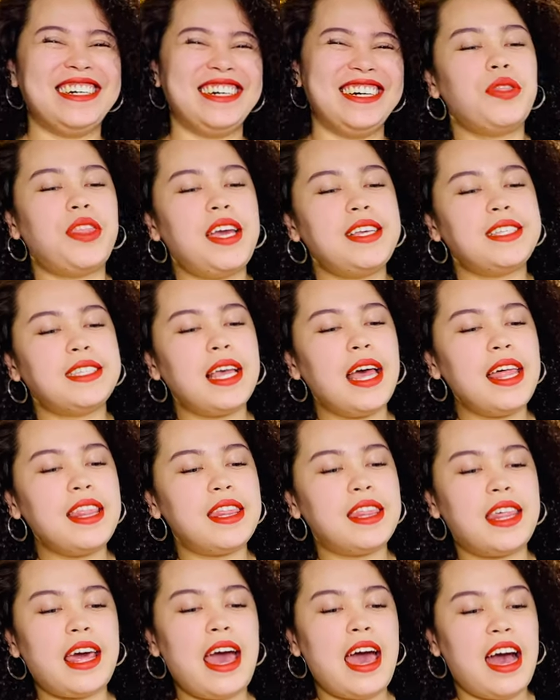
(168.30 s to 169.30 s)
I said
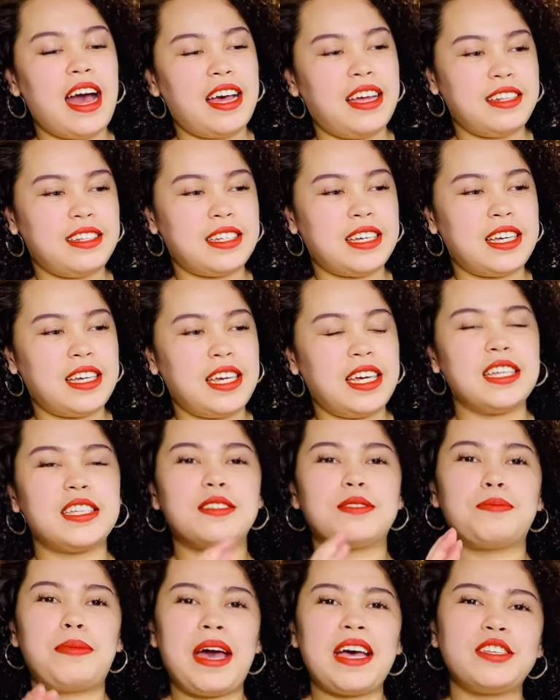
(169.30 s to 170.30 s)
that it's
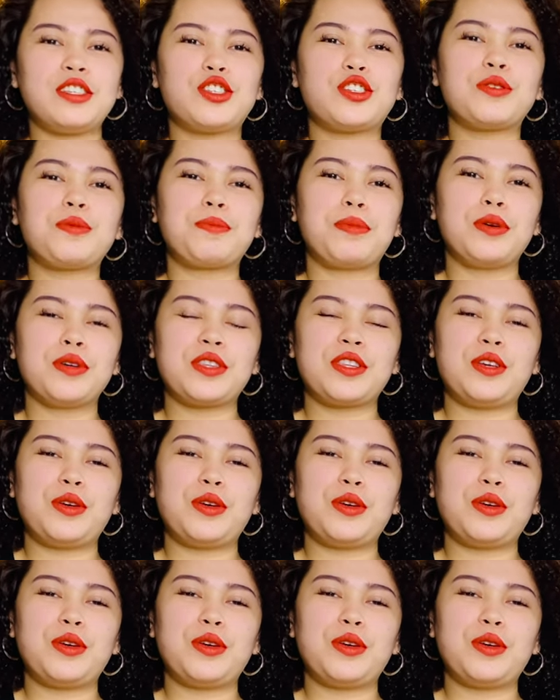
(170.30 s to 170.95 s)
best to put